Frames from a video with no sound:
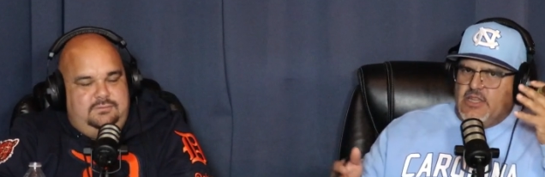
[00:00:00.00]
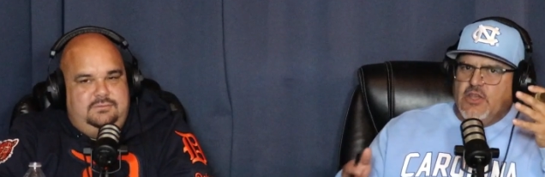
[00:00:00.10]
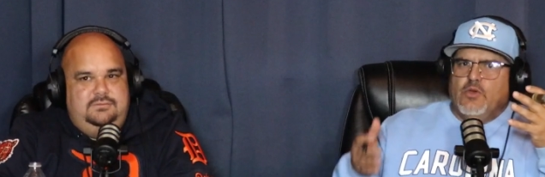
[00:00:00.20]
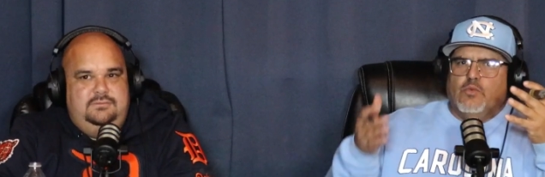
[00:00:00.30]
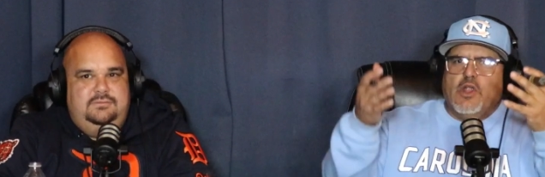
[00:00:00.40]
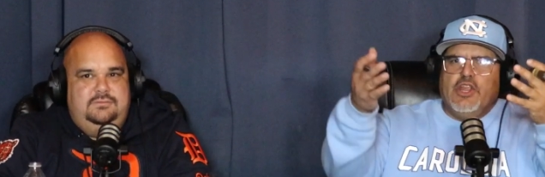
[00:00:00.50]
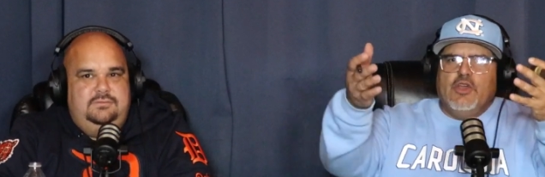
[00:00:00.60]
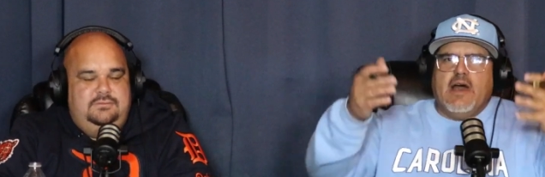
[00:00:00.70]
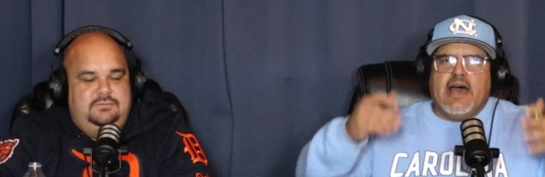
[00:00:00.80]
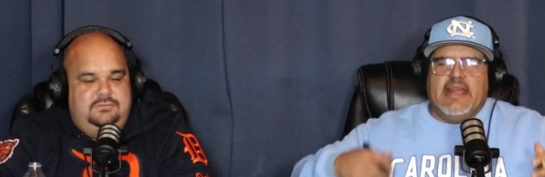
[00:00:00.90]
Speaker 1: Where are you
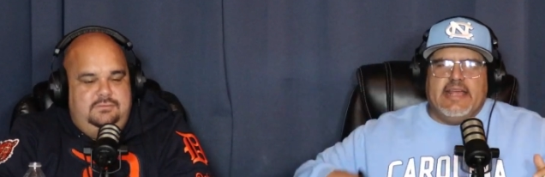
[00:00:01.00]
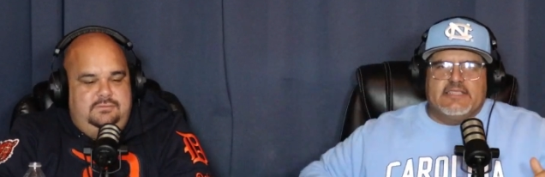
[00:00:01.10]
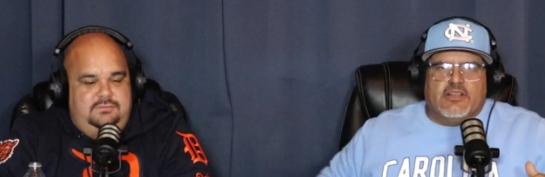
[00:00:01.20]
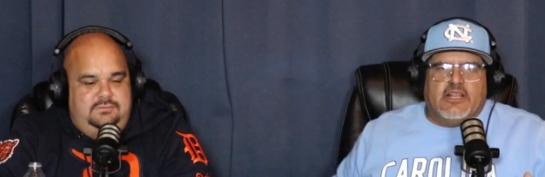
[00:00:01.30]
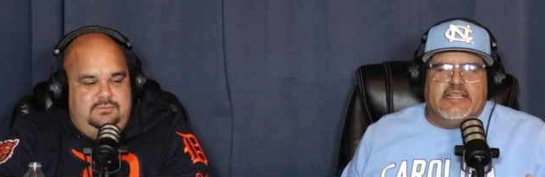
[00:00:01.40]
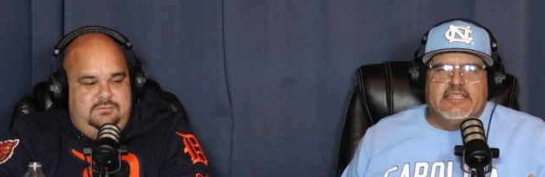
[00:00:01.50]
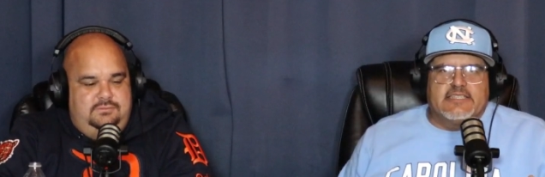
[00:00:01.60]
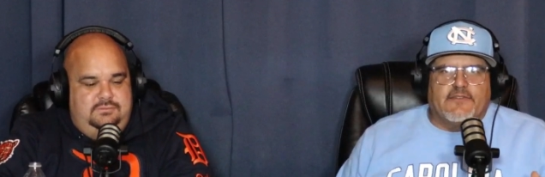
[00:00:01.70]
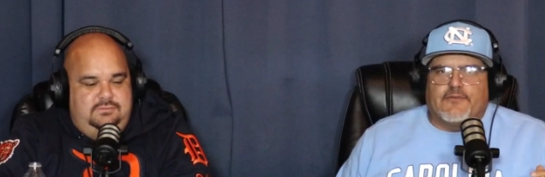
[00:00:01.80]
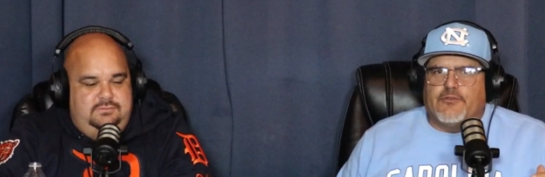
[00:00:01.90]
at, Ace? Are, is this a
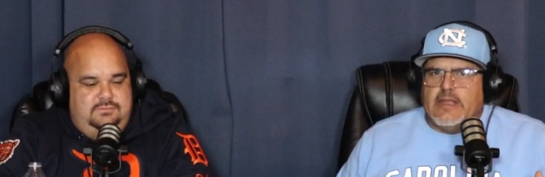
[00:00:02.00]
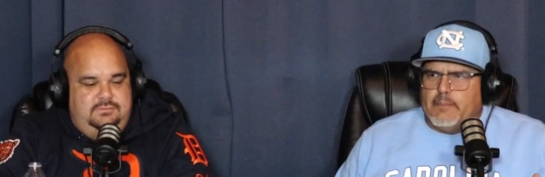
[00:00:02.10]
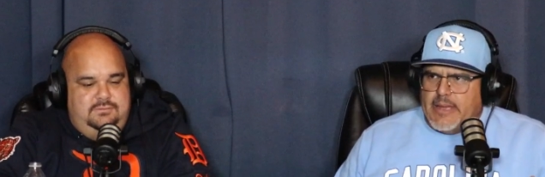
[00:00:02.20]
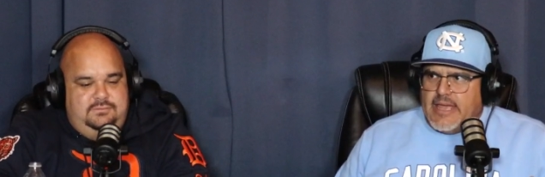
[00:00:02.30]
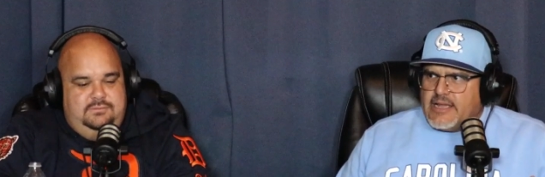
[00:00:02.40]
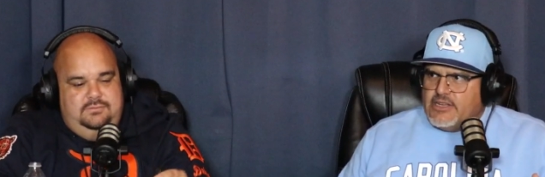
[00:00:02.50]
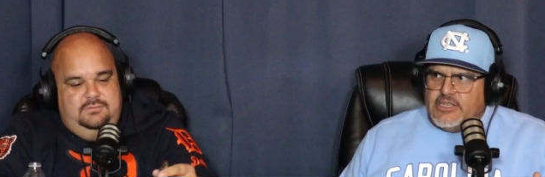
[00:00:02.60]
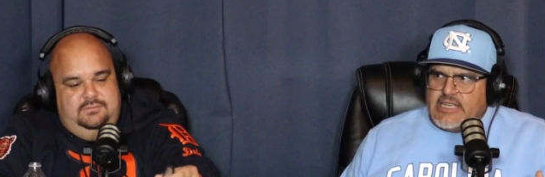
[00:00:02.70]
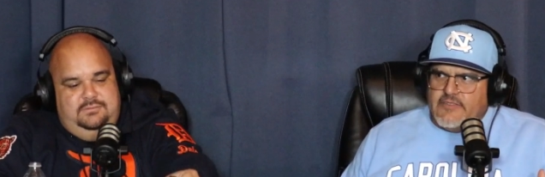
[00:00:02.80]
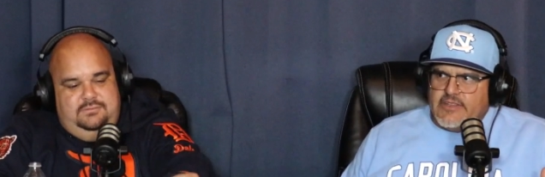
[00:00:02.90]
free pick? Are you
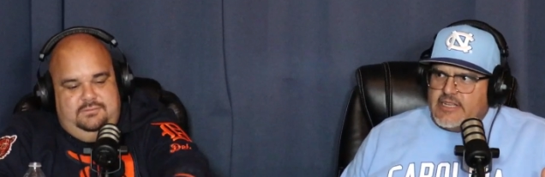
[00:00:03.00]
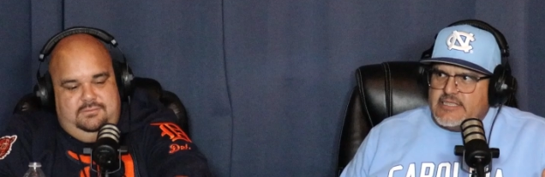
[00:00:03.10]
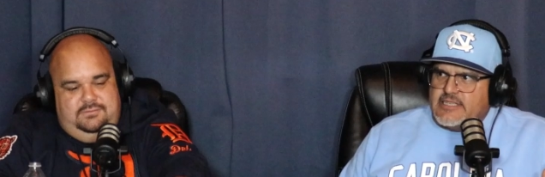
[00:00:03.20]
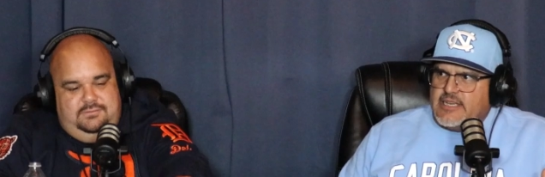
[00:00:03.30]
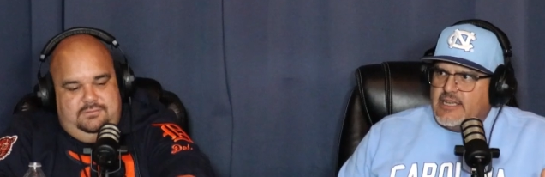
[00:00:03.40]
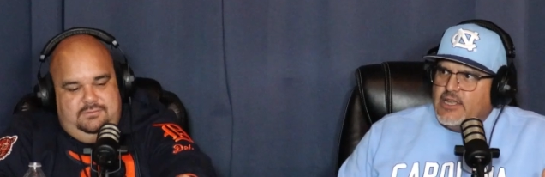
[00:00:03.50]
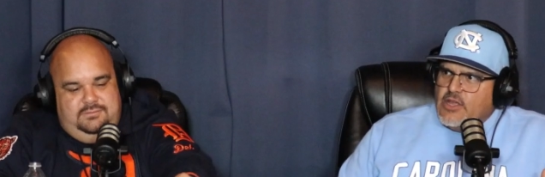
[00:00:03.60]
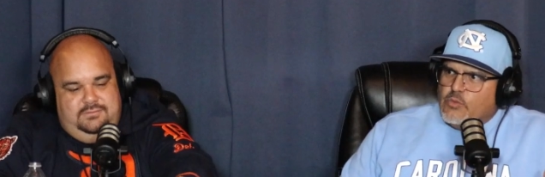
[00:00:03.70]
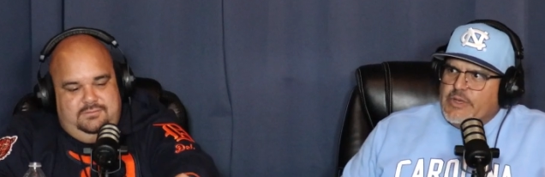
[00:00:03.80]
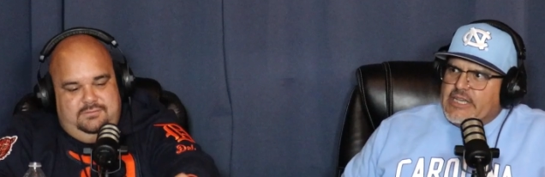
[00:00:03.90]
giving us a. We
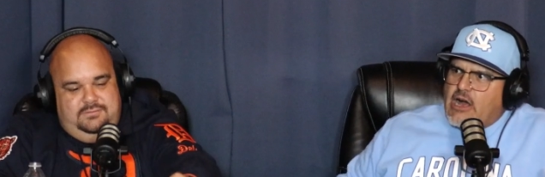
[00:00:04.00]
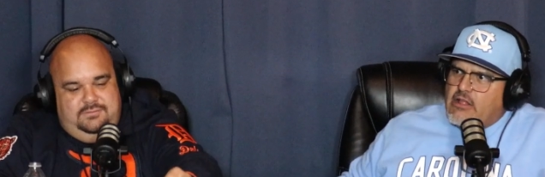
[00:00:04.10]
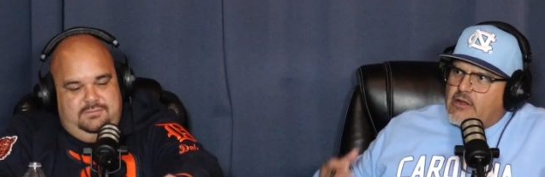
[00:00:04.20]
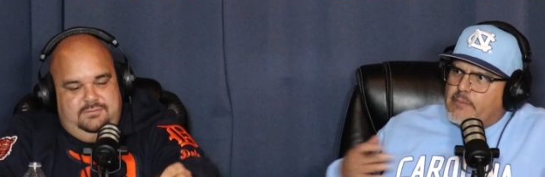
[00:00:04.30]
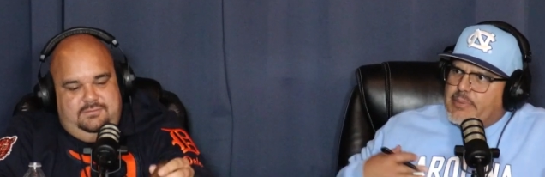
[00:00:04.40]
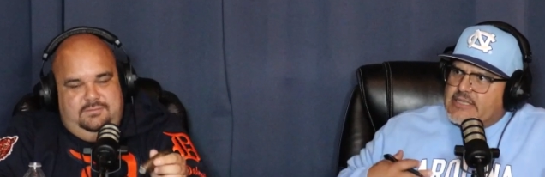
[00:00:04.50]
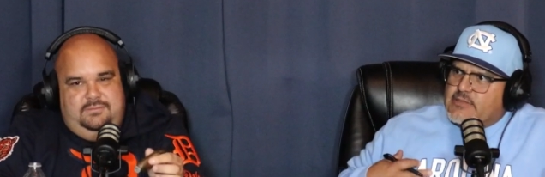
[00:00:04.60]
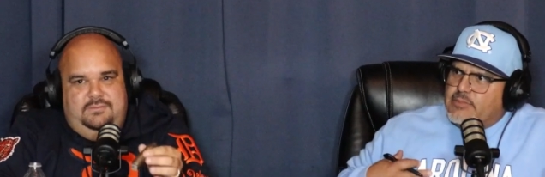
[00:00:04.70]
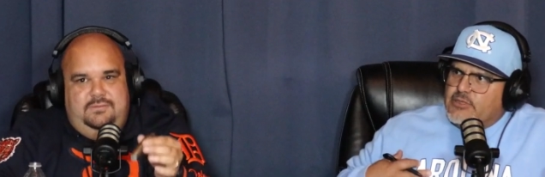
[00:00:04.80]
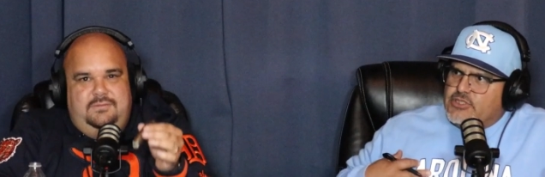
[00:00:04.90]
call our picks a blue
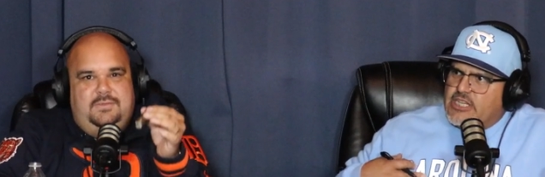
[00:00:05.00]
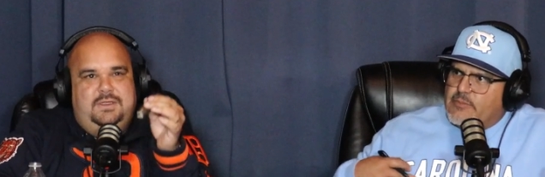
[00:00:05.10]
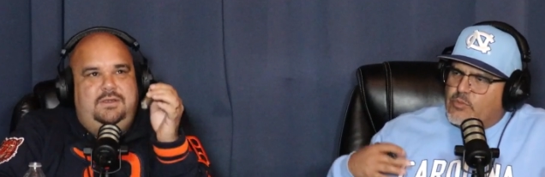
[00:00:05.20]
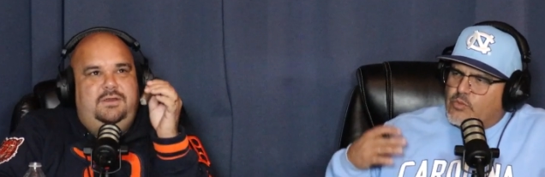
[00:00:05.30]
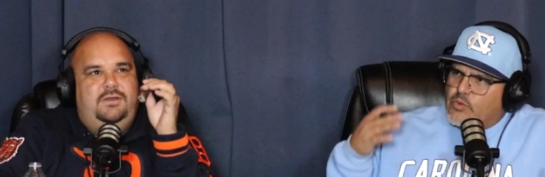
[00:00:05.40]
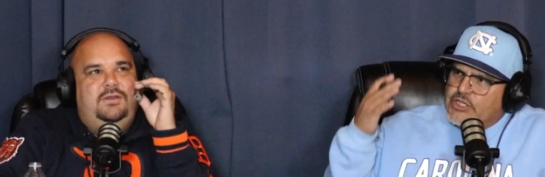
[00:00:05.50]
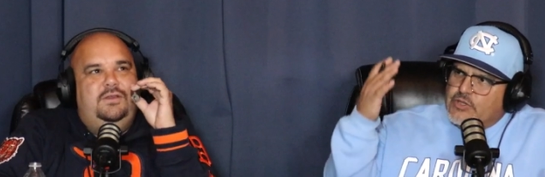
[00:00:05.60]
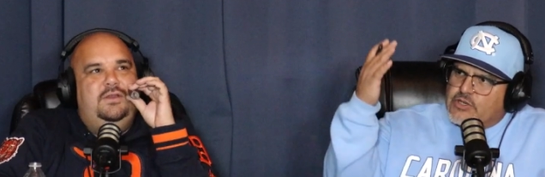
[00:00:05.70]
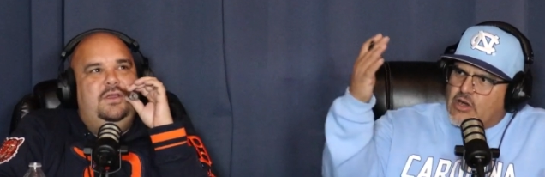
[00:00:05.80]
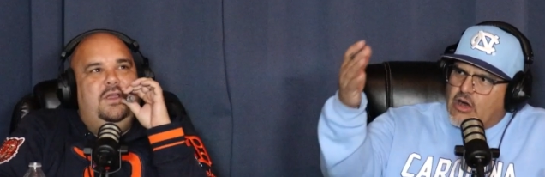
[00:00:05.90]
chip. What do you
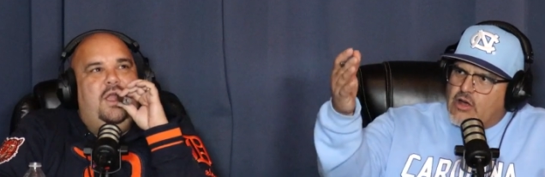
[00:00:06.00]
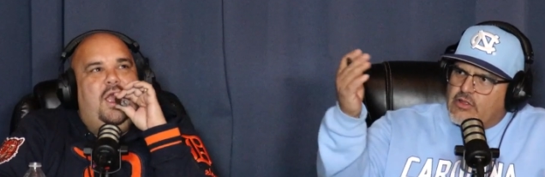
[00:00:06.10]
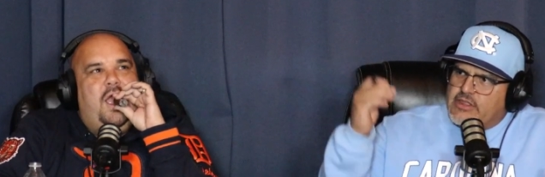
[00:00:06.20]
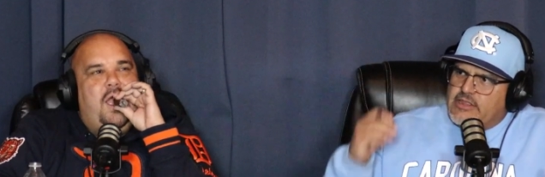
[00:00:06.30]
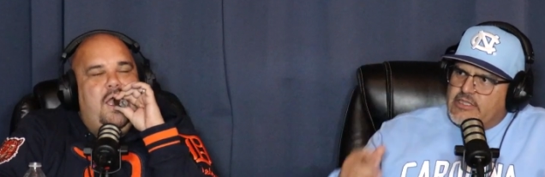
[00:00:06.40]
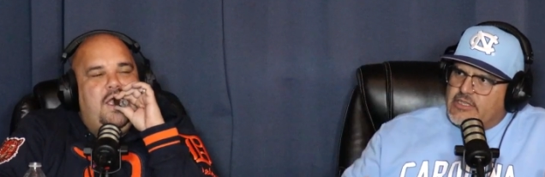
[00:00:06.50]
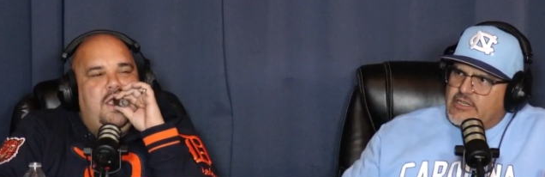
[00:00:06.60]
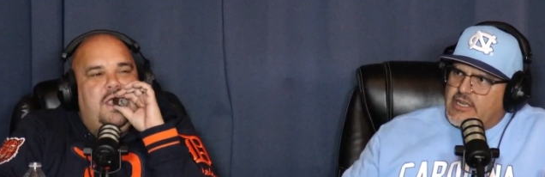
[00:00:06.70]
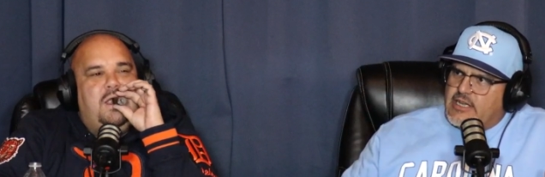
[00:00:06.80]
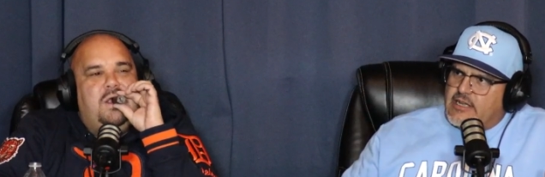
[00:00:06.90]
call your
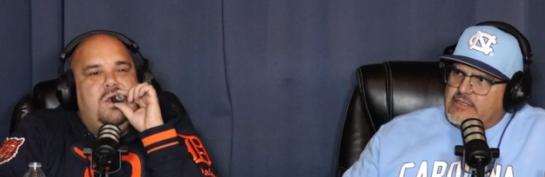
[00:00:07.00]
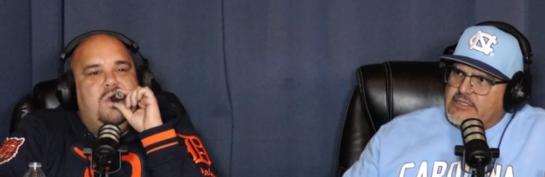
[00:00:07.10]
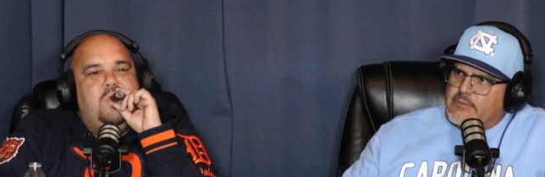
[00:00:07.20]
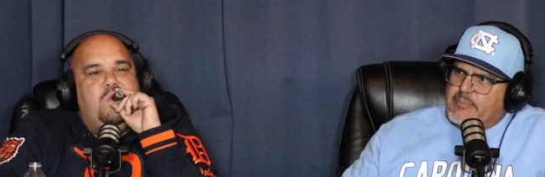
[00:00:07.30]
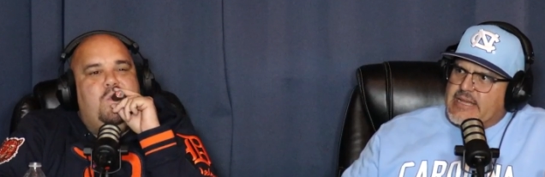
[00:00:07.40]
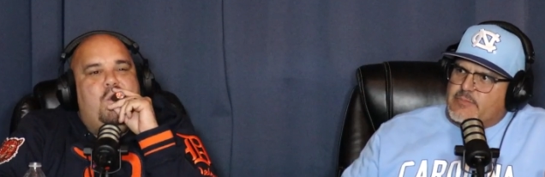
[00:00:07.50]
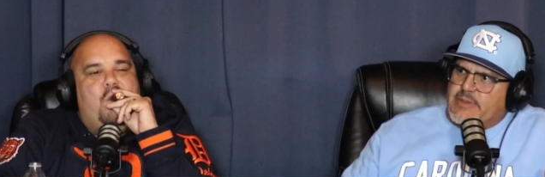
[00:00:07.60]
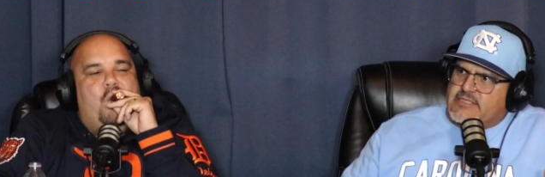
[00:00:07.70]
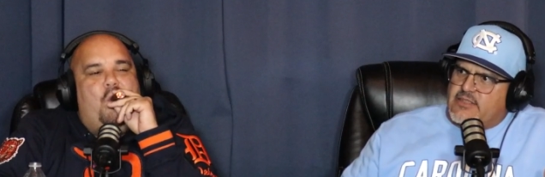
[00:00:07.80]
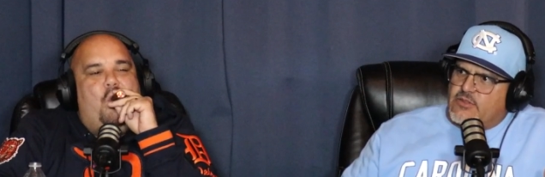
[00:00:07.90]
uh, your best picks of
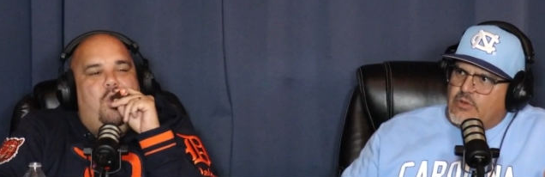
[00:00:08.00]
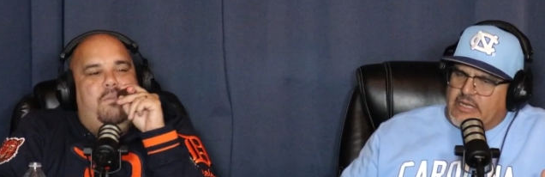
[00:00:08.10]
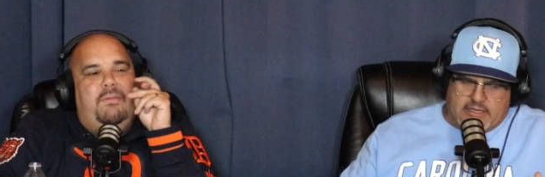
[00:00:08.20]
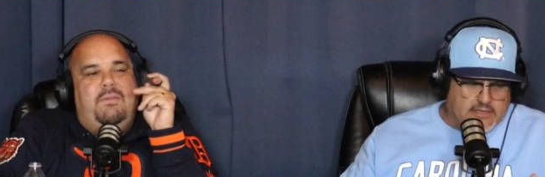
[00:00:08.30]
the week?